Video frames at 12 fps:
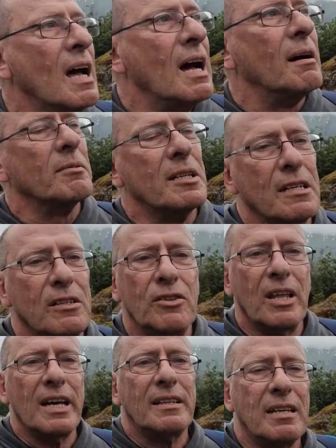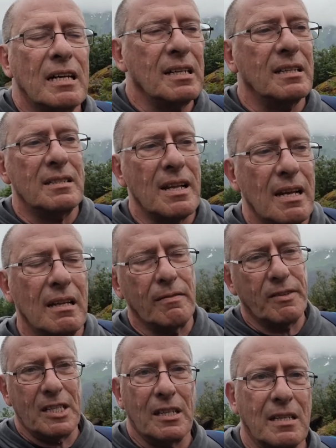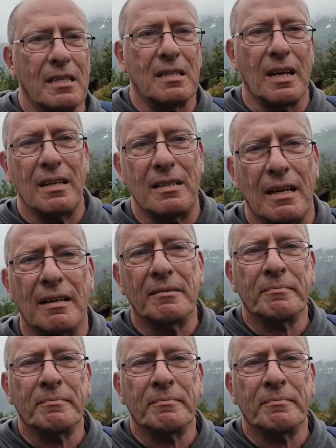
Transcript: I'm going to do that instead of the visitor centre.